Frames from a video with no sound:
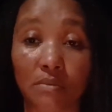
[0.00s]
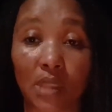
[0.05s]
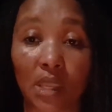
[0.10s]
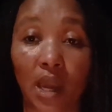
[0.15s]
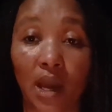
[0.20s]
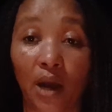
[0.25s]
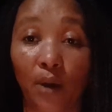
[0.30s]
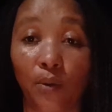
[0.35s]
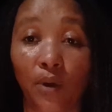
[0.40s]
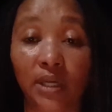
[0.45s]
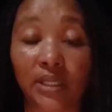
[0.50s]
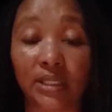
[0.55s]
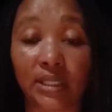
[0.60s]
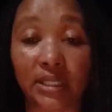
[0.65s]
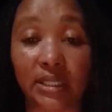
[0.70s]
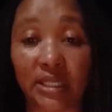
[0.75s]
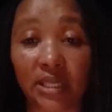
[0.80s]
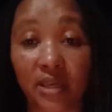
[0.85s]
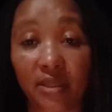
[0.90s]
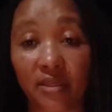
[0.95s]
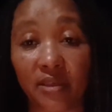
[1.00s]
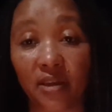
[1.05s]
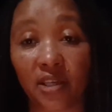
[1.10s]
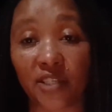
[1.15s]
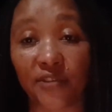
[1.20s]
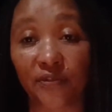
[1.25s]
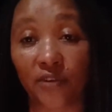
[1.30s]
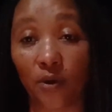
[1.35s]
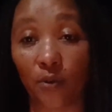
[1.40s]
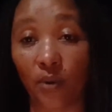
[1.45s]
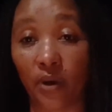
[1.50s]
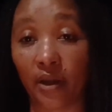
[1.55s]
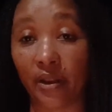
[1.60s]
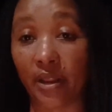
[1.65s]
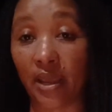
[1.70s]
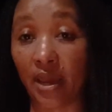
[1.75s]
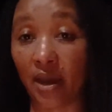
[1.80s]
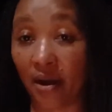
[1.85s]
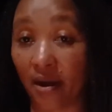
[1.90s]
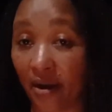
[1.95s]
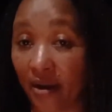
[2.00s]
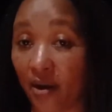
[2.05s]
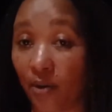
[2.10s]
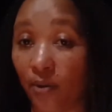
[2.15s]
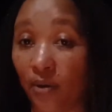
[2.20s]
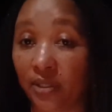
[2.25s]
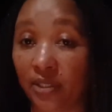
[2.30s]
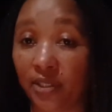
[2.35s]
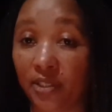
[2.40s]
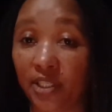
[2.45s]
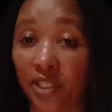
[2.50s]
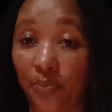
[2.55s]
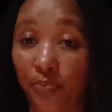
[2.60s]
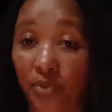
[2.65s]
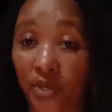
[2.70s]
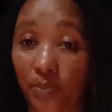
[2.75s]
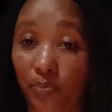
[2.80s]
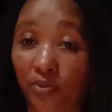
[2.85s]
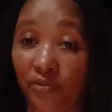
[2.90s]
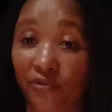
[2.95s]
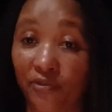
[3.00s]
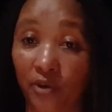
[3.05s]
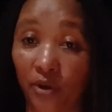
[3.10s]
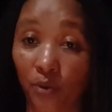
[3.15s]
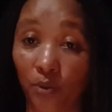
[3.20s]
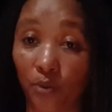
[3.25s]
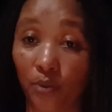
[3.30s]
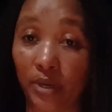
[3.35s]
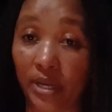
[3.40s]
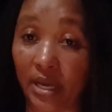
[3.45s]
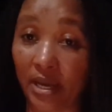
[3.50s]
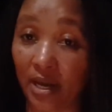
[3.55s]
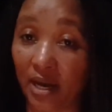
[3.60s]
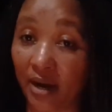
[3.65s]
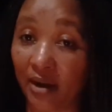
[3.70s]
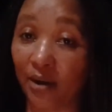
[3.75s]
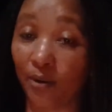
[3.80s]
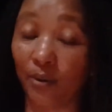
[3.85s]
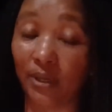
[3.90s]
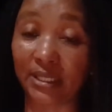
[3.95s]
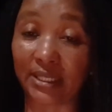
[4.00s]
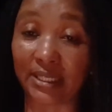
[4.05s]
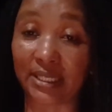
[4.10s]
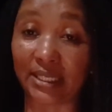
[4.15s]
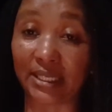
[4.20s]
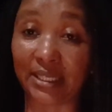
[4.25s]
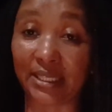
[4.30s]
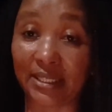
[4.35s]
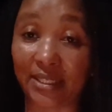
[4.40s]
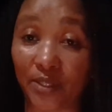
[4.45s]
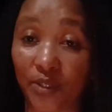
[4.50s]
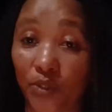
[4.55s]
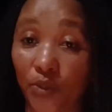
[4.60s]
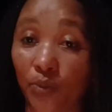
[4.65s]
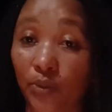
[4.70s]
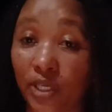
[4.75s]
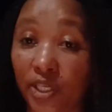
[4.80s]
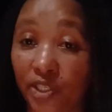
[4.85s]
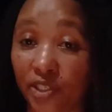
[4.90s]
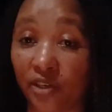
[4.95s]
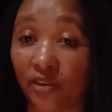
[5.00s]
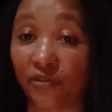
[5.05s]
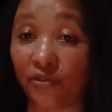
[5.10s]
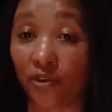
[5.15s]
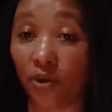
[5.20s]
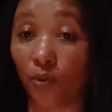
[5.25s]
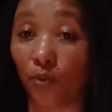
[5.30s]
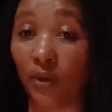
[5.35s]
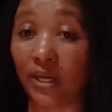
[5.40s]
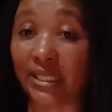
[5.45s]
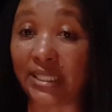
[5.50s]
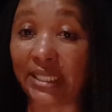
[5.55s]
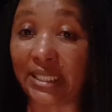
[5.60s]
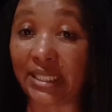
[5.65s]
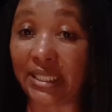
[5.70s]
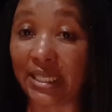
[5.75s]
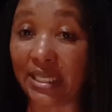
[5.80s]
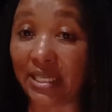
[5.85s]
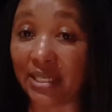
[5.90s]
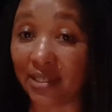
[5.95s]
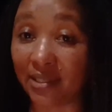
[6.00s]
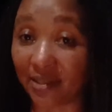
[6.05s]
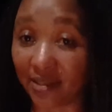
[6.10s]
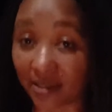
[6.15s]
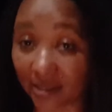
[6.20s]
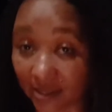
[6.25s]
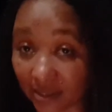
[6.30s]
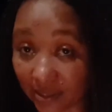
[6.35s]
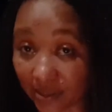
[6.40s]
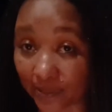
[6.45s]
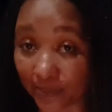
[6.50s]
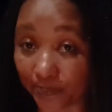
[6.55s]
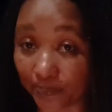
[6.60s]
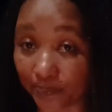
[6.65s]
I want to see things for what they are. I want to see people for who they are. I want to see the situation for what it is.